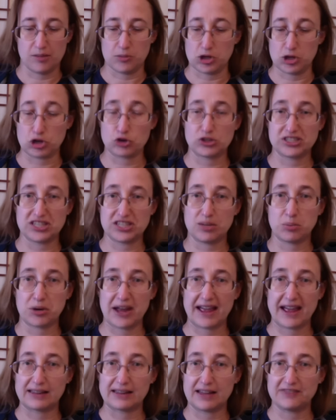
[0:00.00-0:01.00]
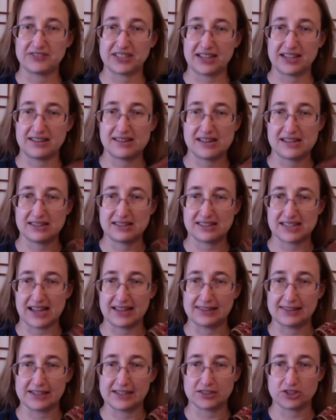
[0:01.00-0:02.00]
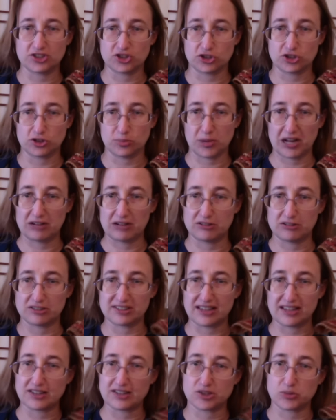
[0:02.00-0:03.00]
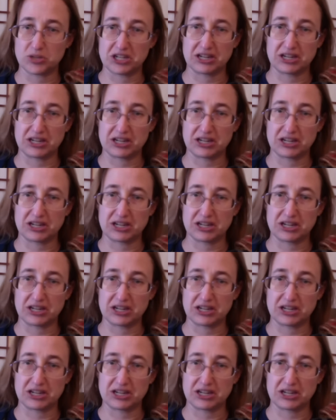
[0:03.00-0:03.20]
Chrissy Prang, Left Side Knits, I linked to her patterns last week,